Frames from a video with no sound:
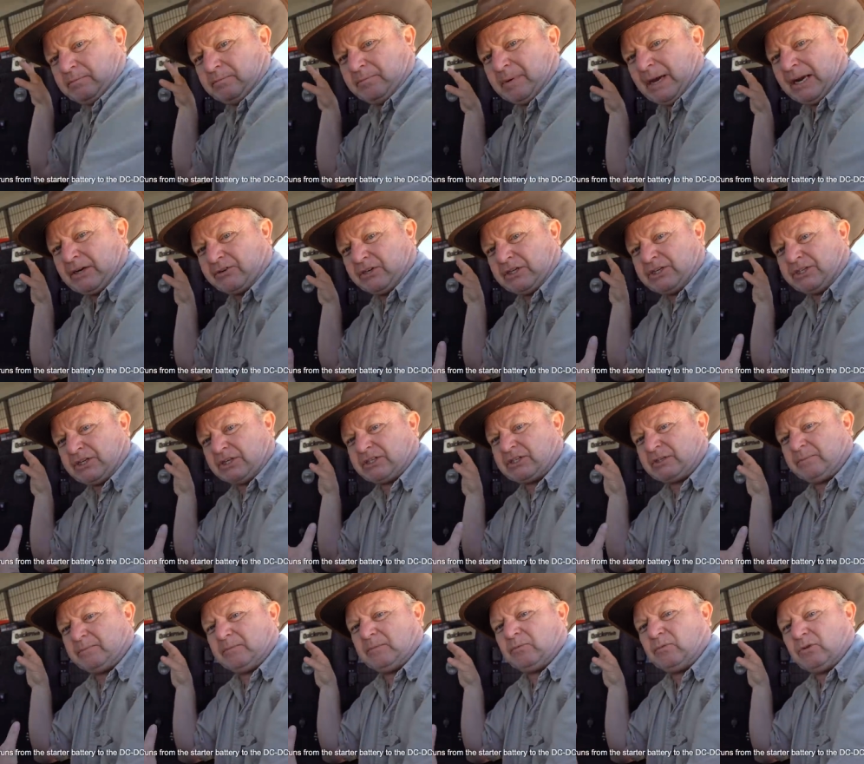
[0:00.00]
battery
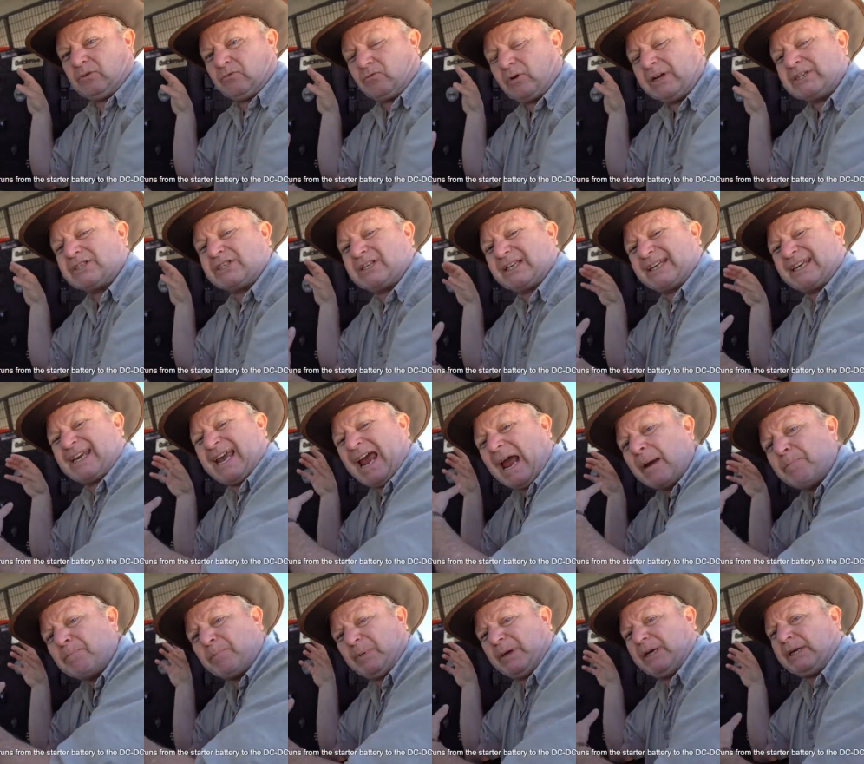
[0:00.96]
system that runs the
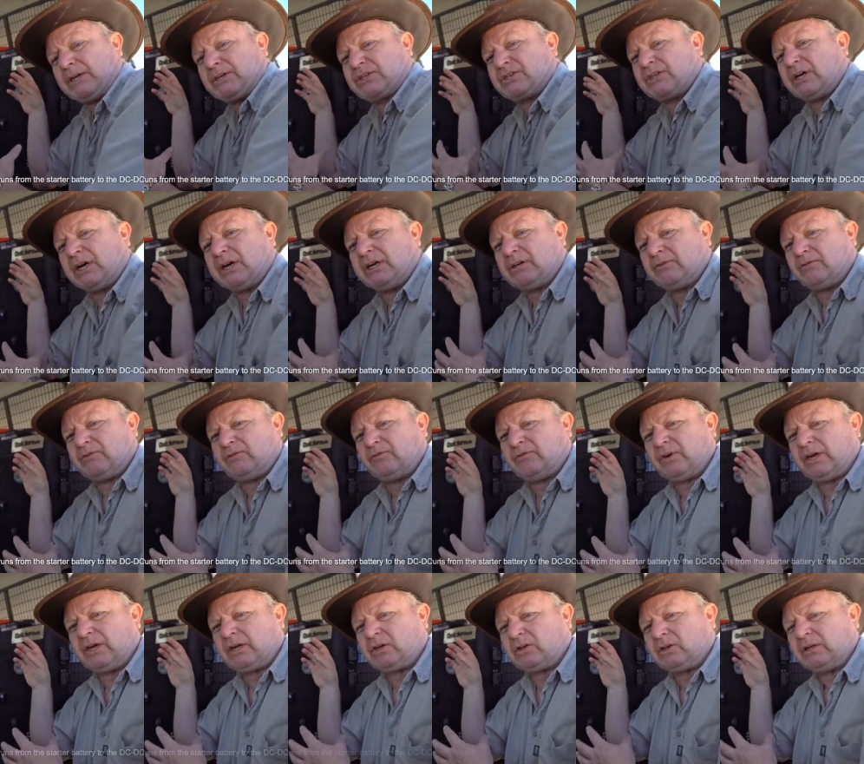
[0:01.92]
camping side of the
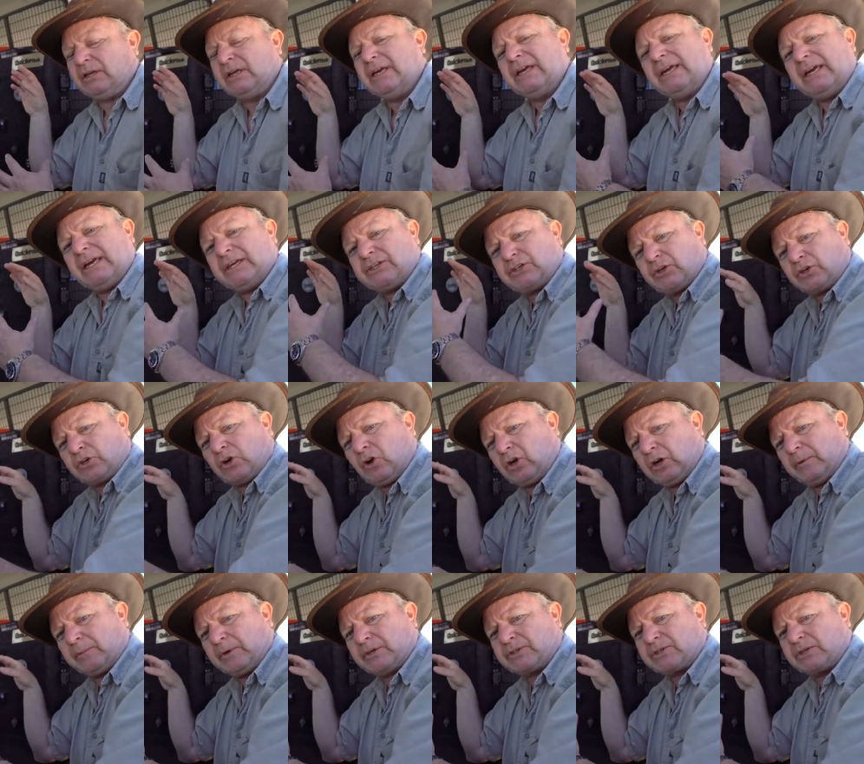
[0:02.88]
vehicle is
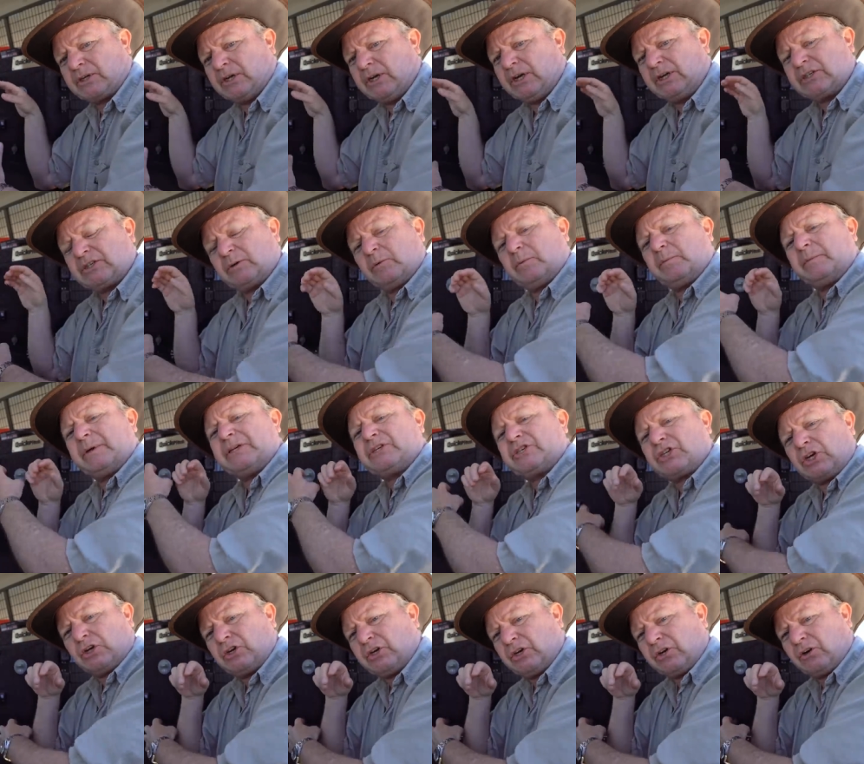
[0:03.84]
autonomous. So when we
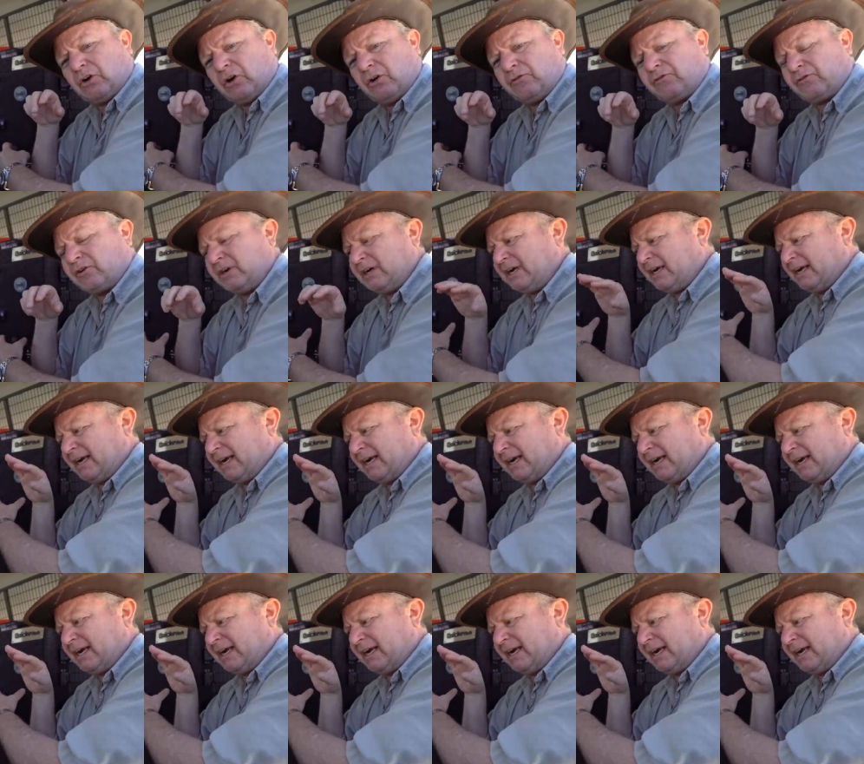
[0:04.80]
turn it off,